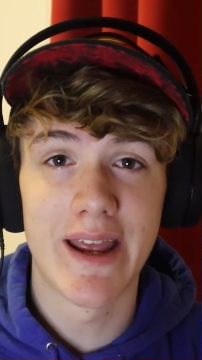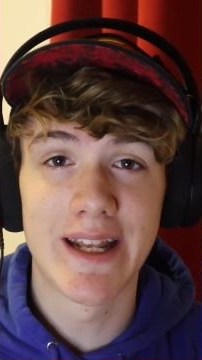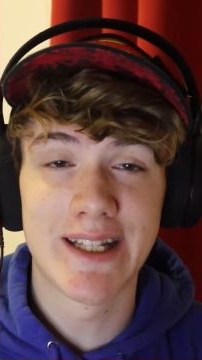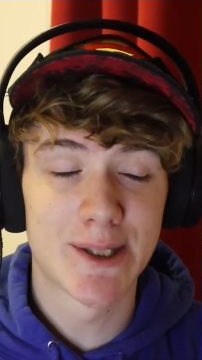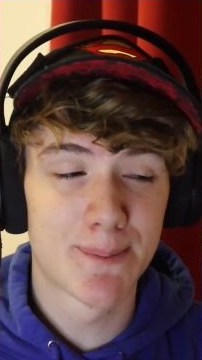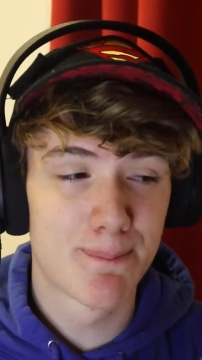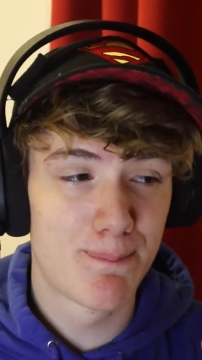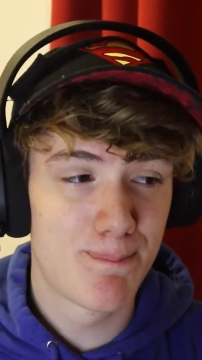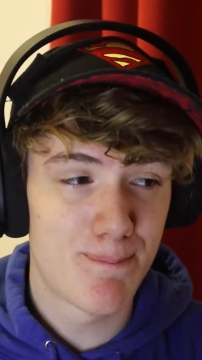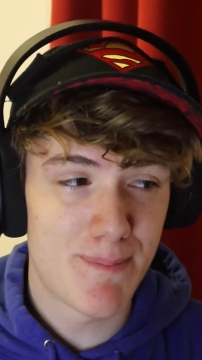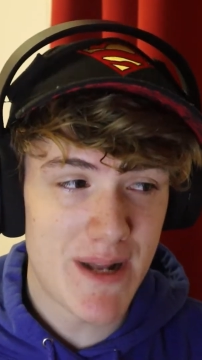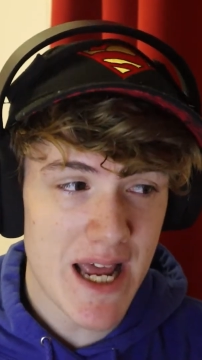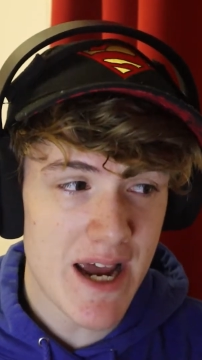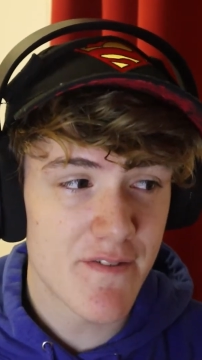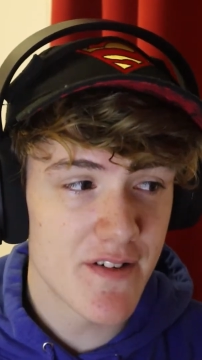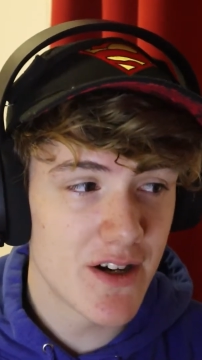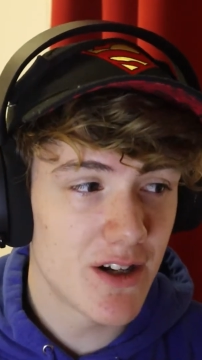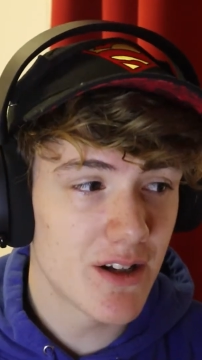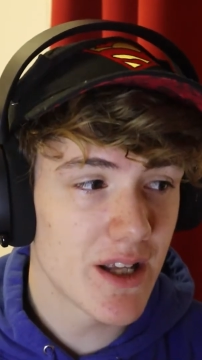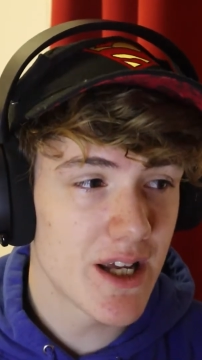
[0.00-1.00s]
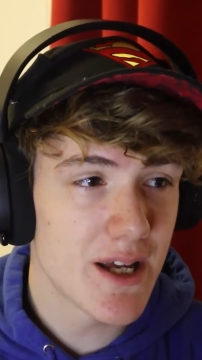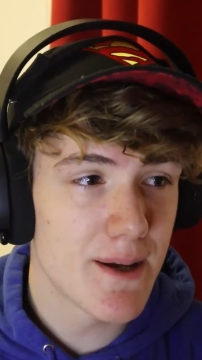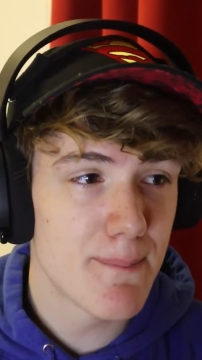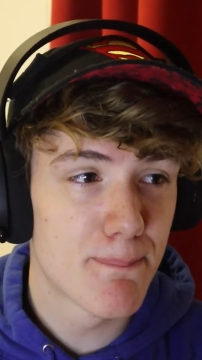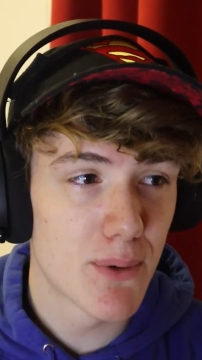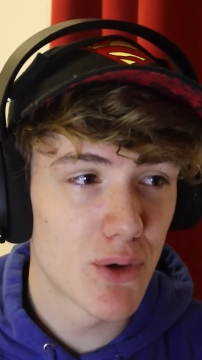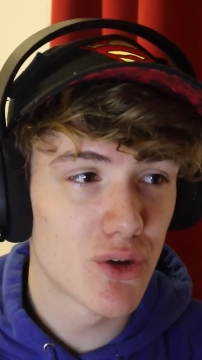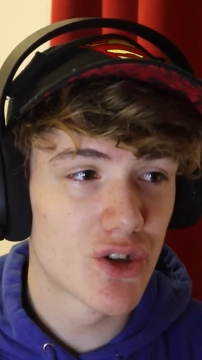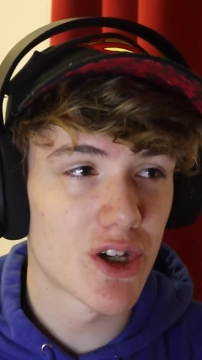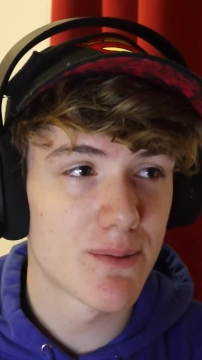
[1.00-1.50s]
It's definitely
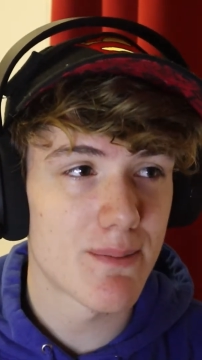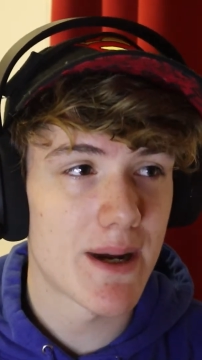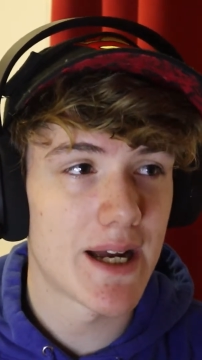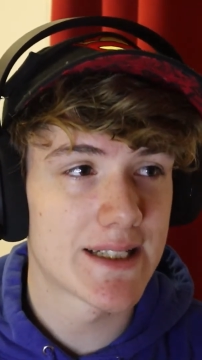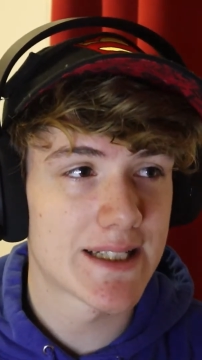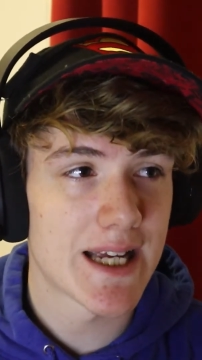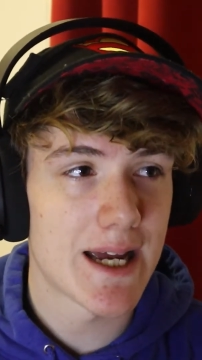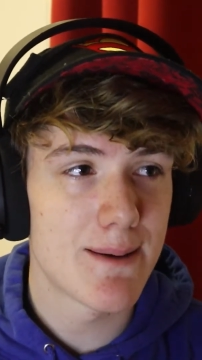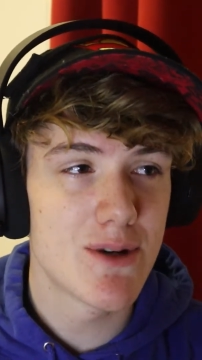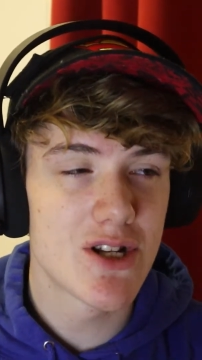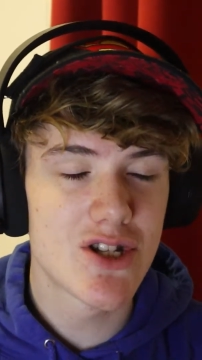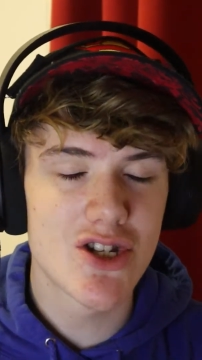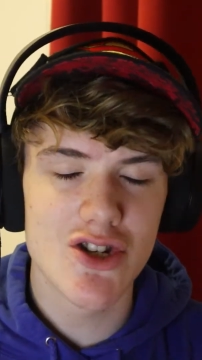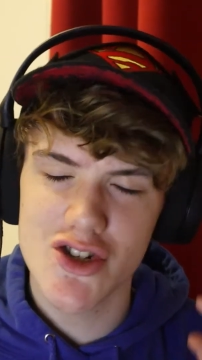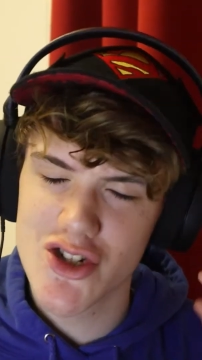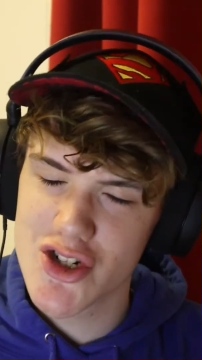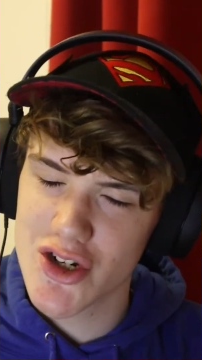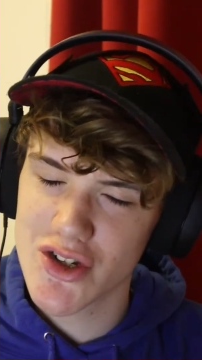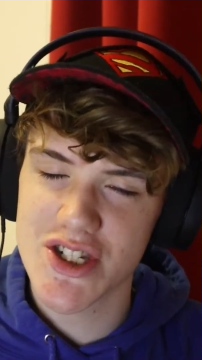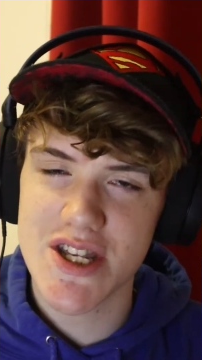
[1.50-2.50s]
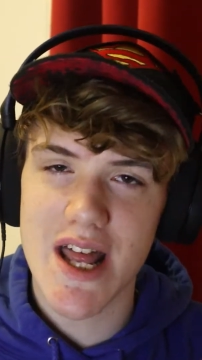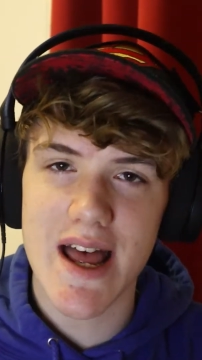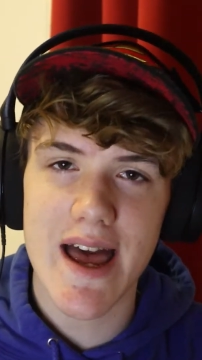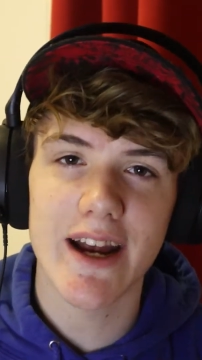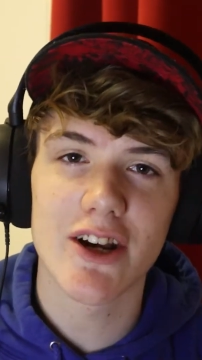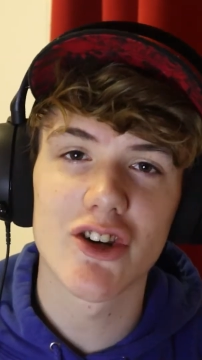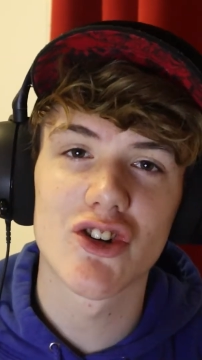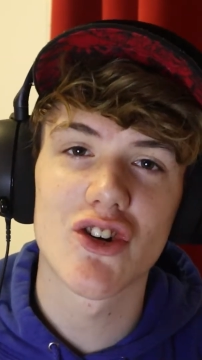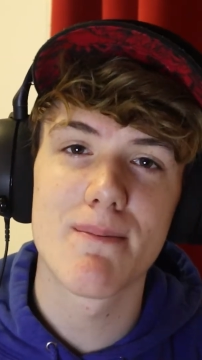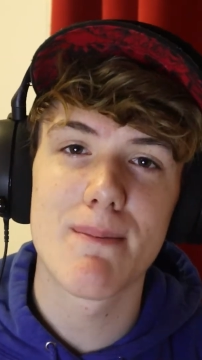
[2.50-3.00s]
boosted my excitement just that
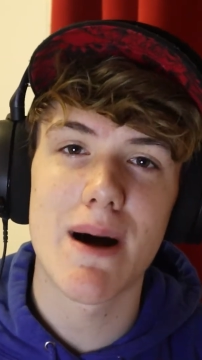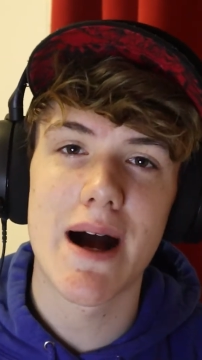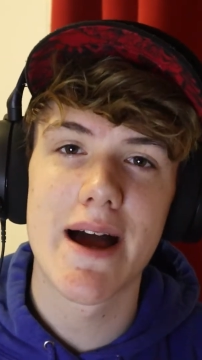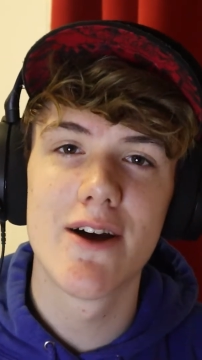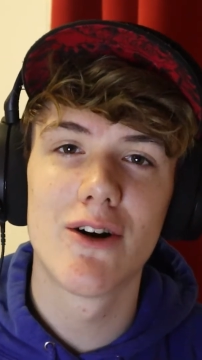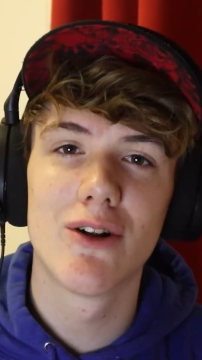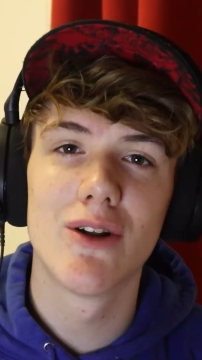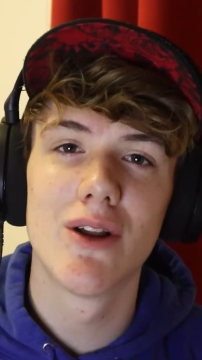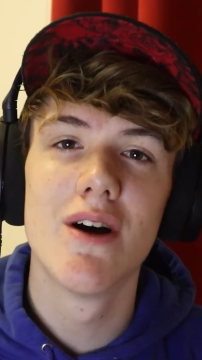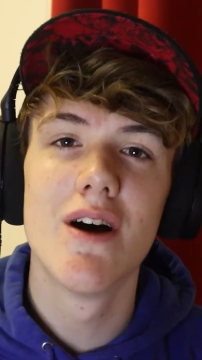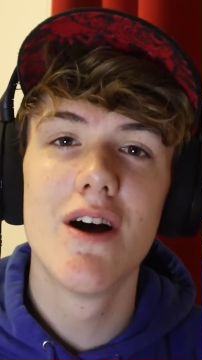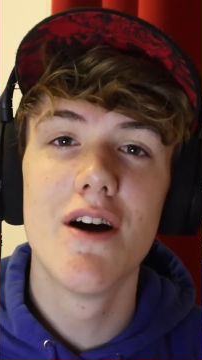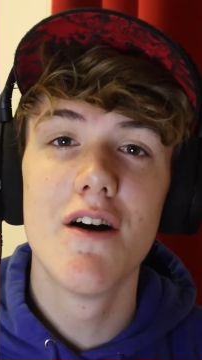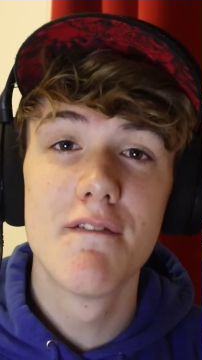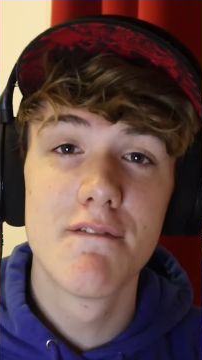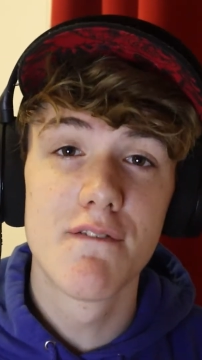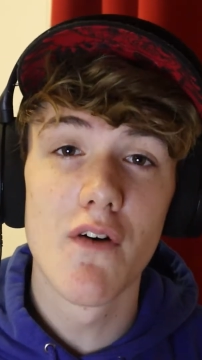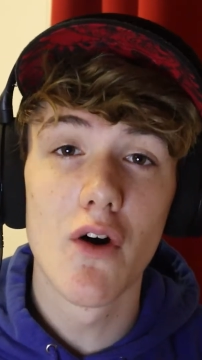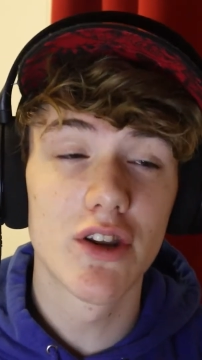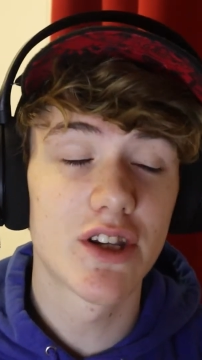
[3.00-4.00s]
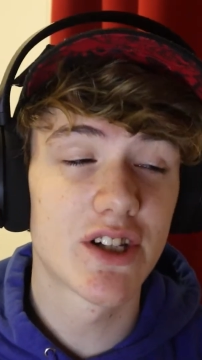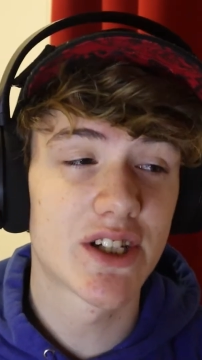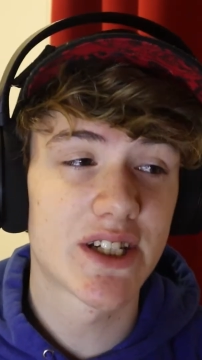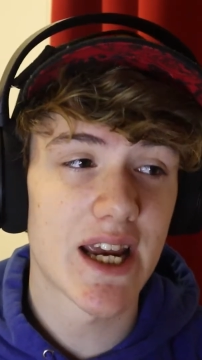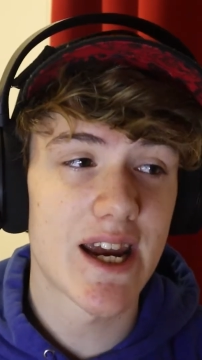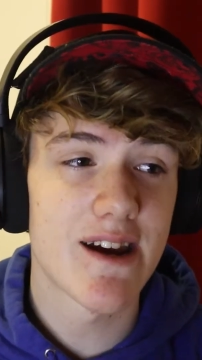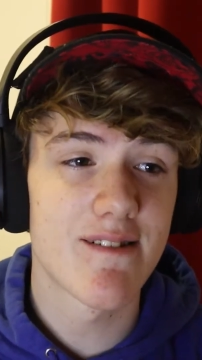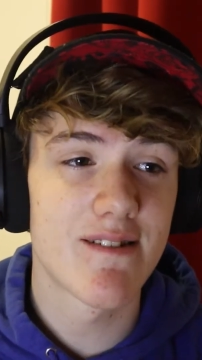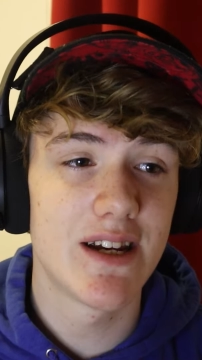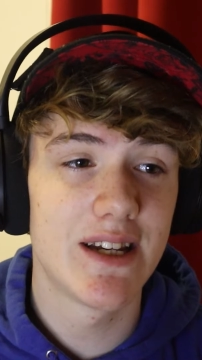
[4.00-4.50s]
extra mile for the
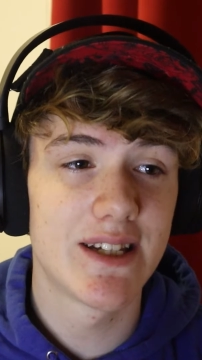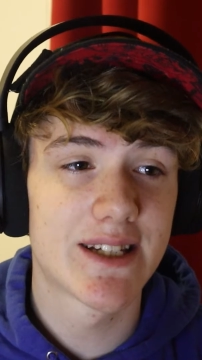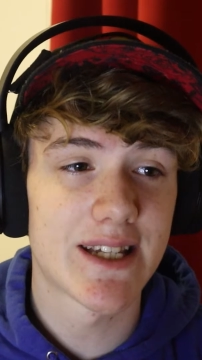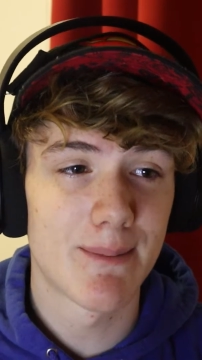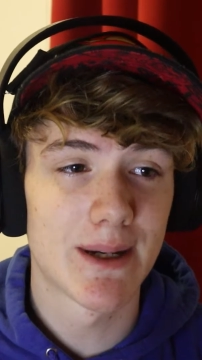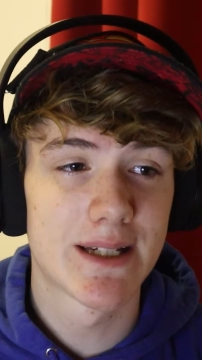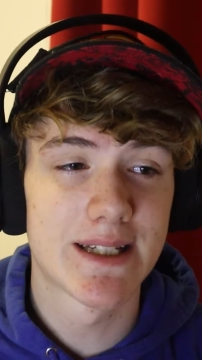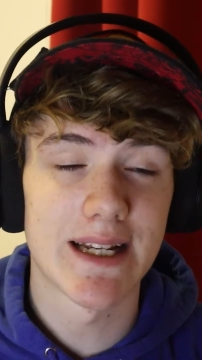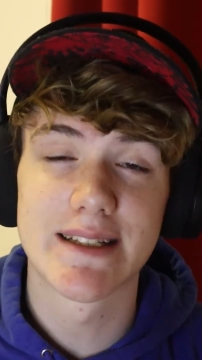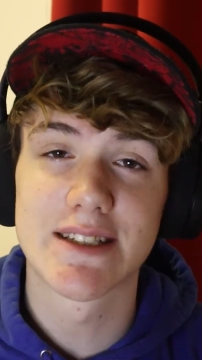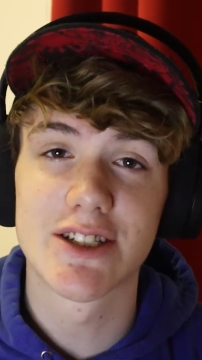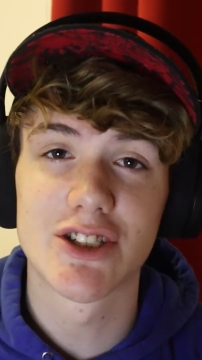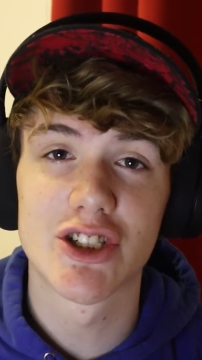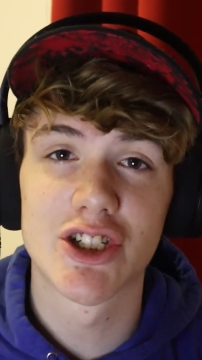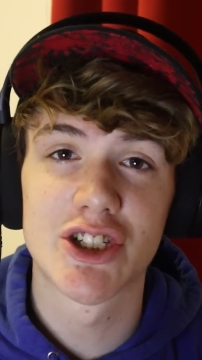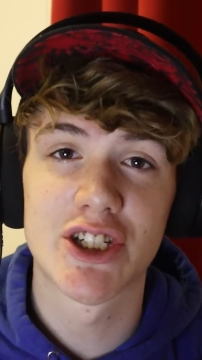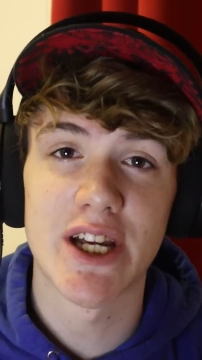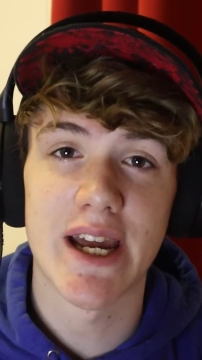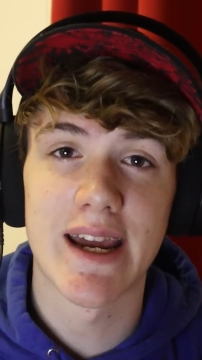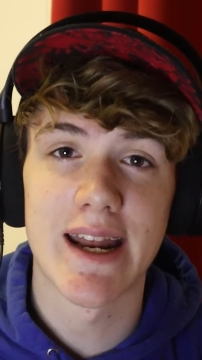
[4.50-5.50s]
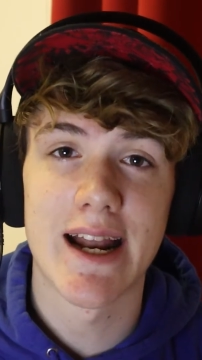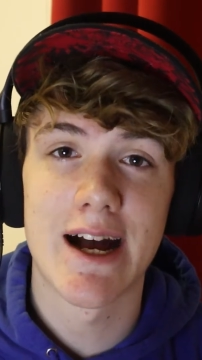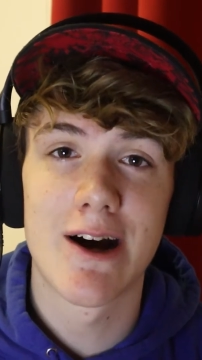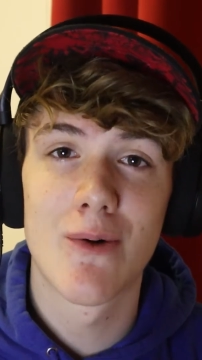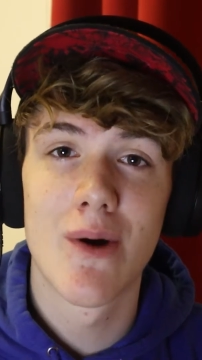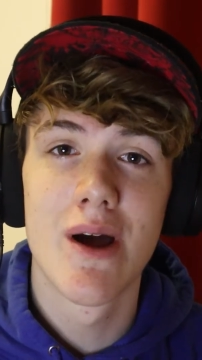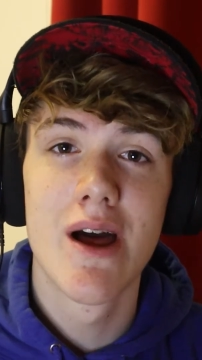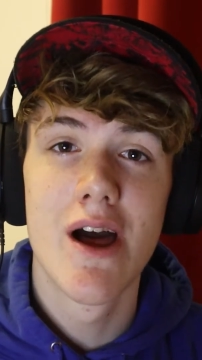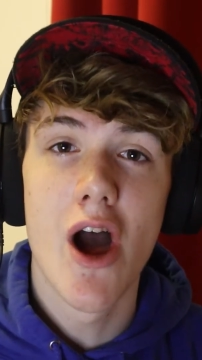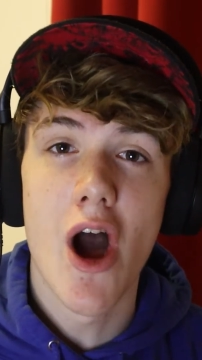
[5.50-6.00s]
series. I'm excited to check it out.